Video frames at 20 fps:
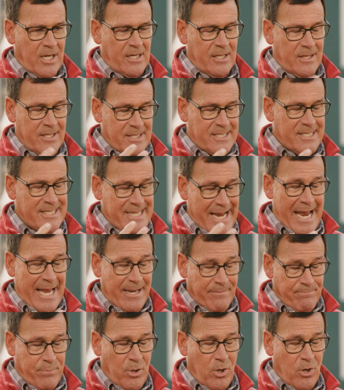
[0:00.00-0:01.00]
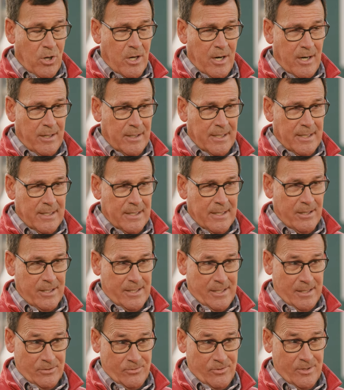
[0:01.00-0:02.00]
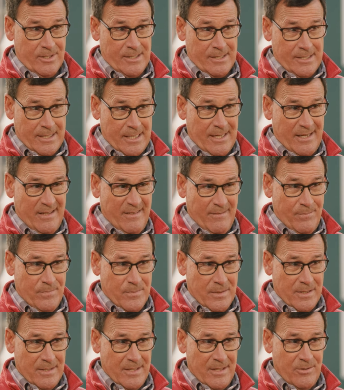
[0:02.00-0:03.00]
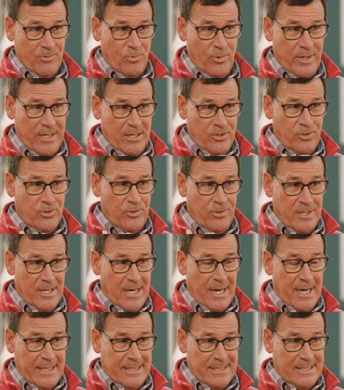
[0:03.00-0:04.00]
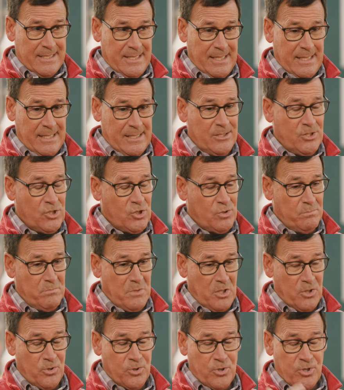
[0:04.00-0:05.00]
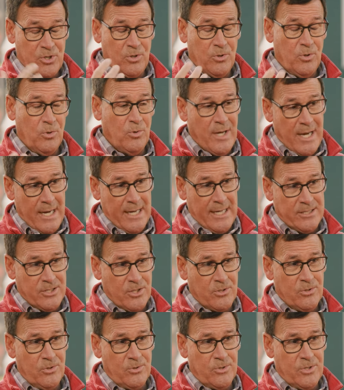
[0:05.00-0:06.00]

Yeah, the sad part in our country today, we do not teach middle school, high school